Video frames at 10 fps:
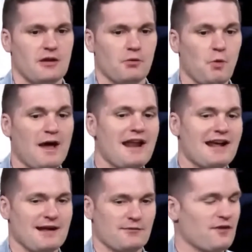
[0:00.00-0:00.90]
When I
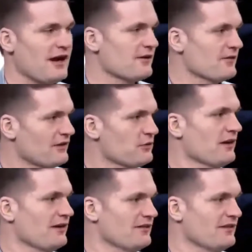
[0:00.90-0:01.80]
got fired, that's when
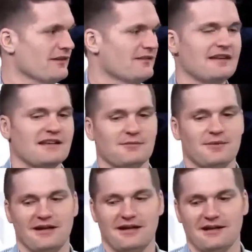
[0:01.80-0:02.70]
I decided to take it in
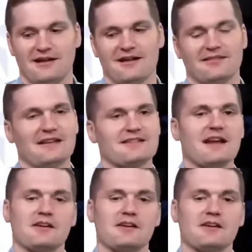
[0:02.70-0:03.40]
my hand. That's not